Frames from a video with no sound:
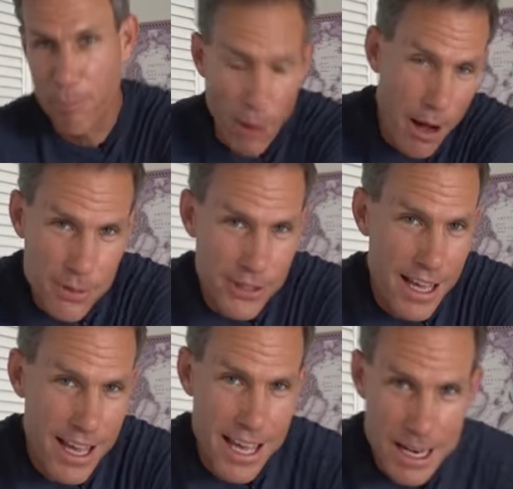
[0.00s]
bumps.
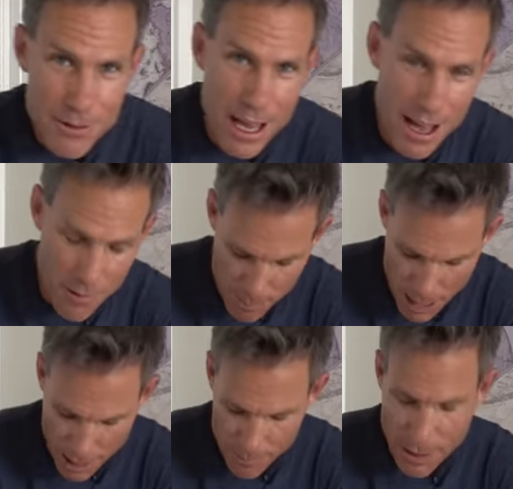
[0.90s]
And if you have a
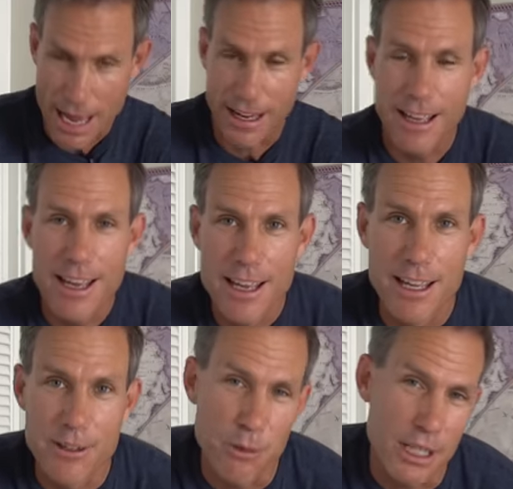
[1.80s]
bad back,
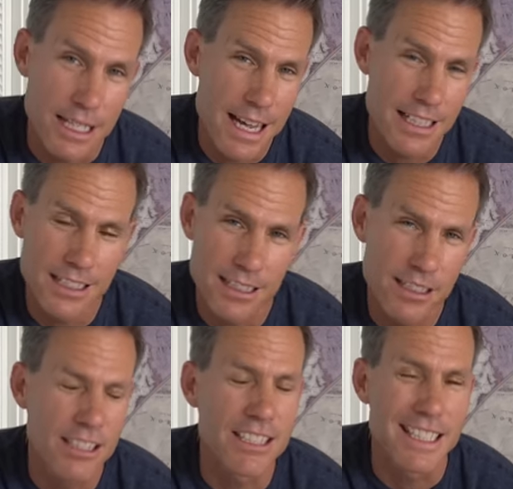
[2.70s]
it's really nice because
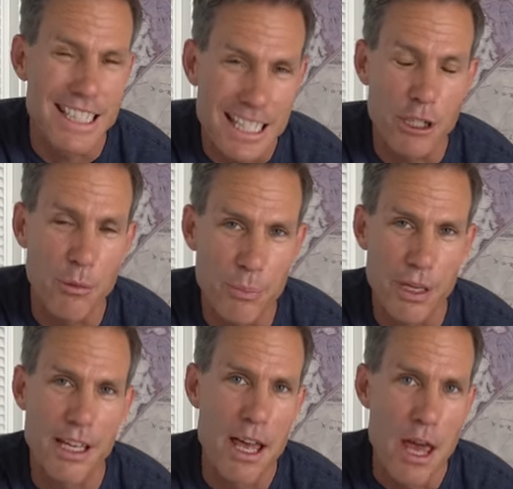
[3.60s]
it's just a little
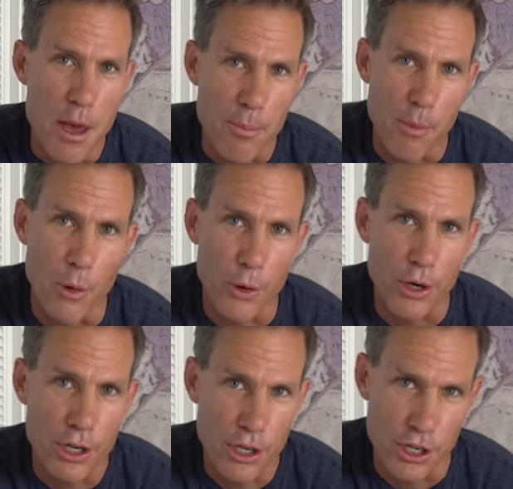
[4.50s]
bit
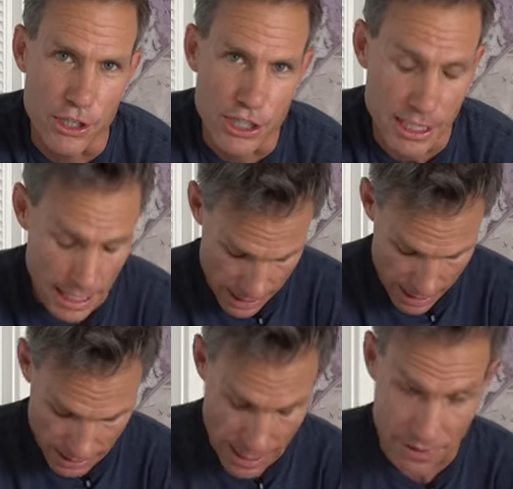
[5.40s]
more cushy. Like
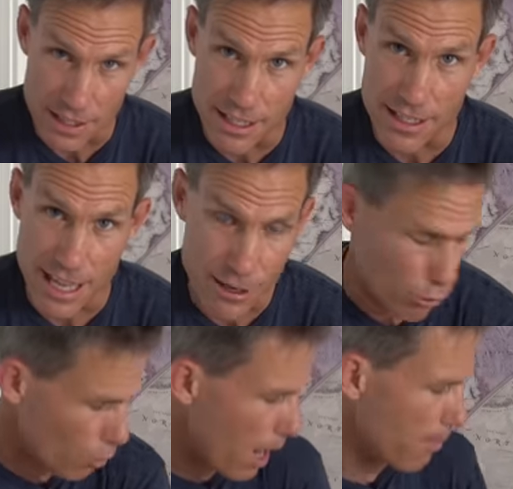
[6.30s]
I said, this is a
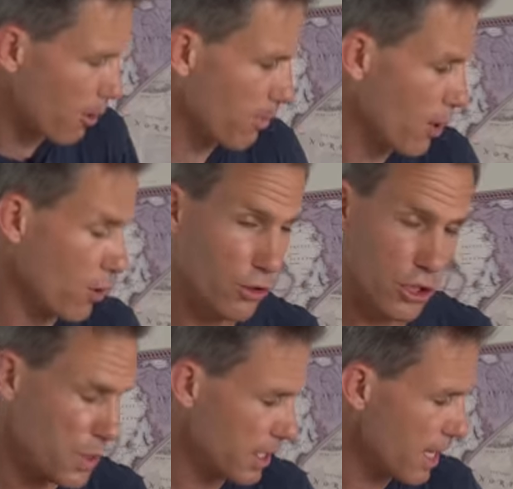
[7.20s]
dropper
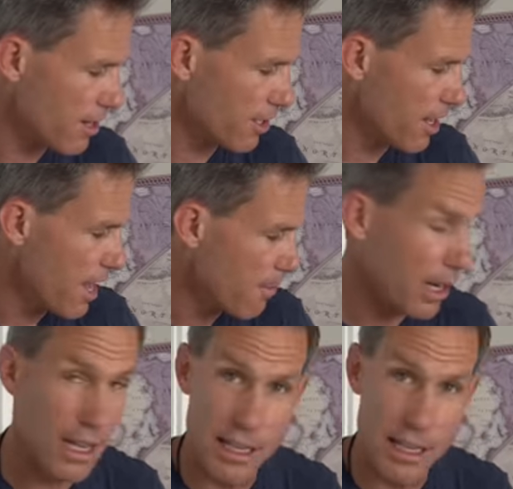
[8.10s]
post. You engage it by